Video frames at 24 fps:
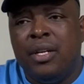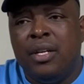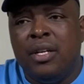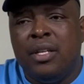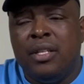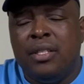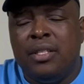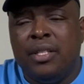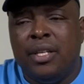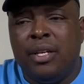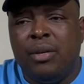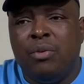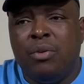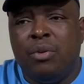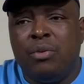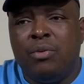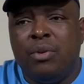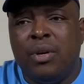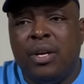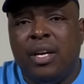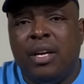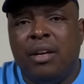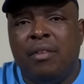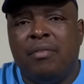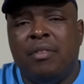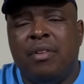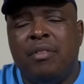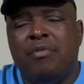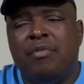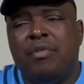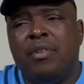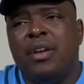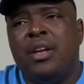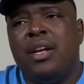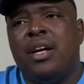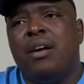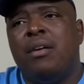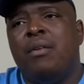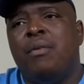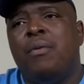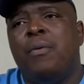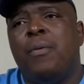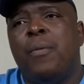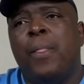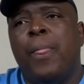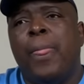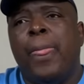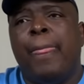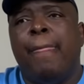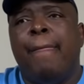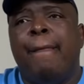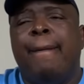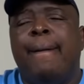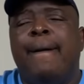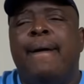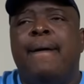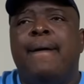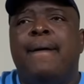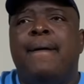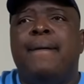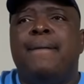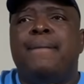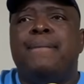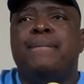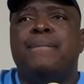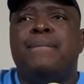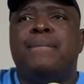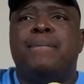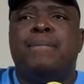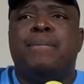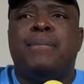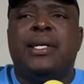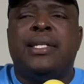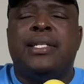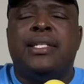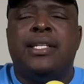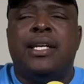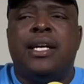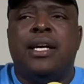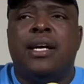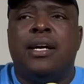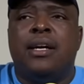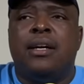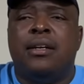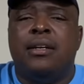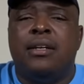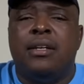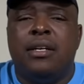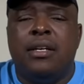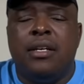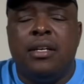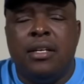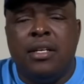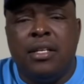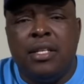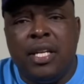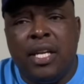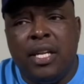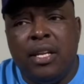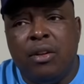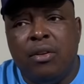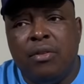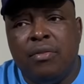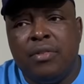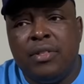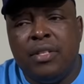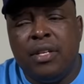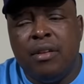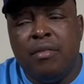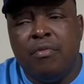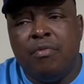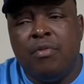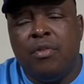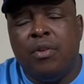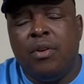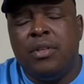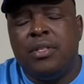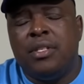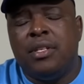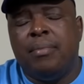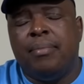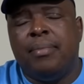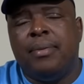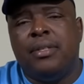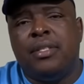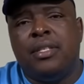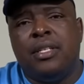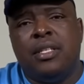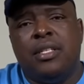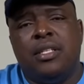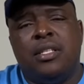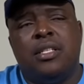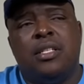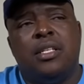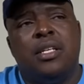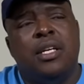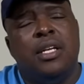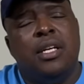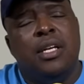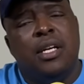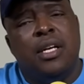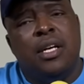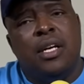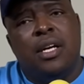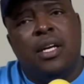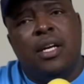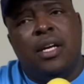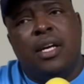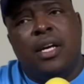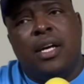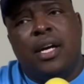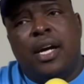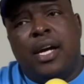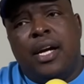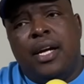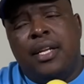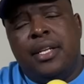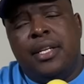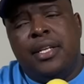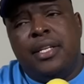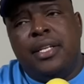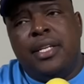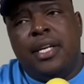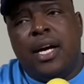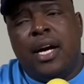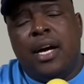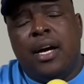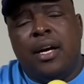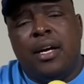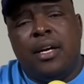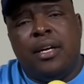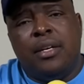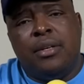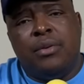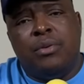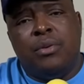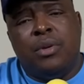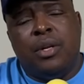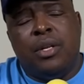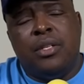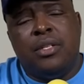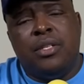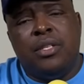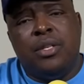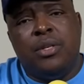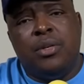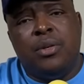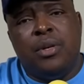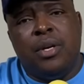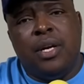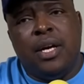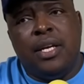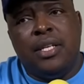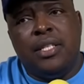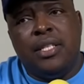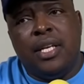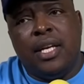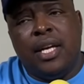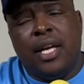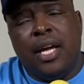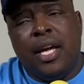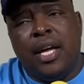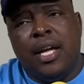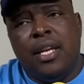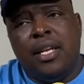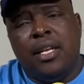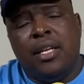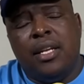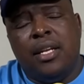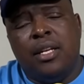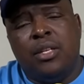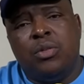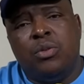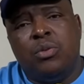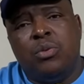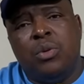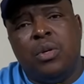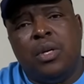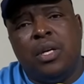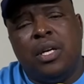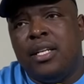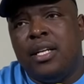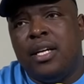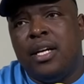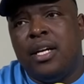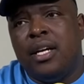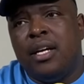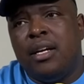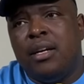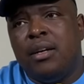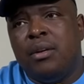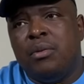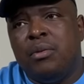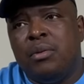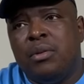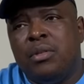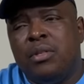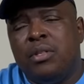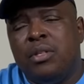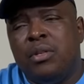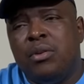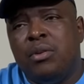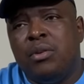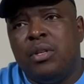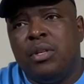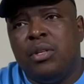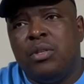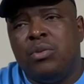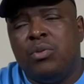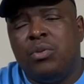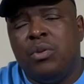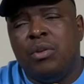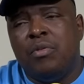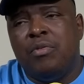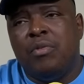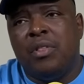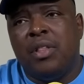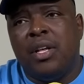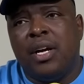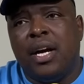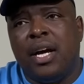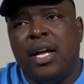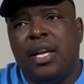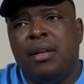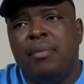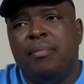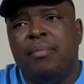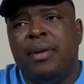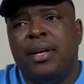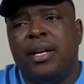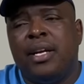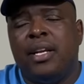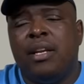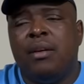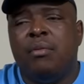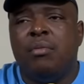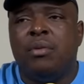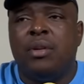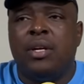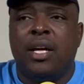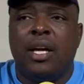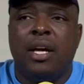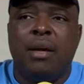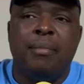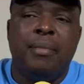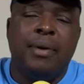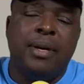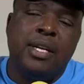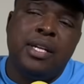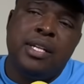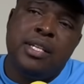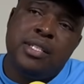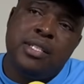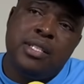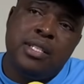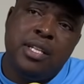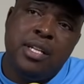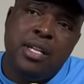take what we're given for now. But yeah, 9 out of 10 for our supporters. And yeah, I'll see you guys again next week. We'll see you next week for the Cullen Black Label game against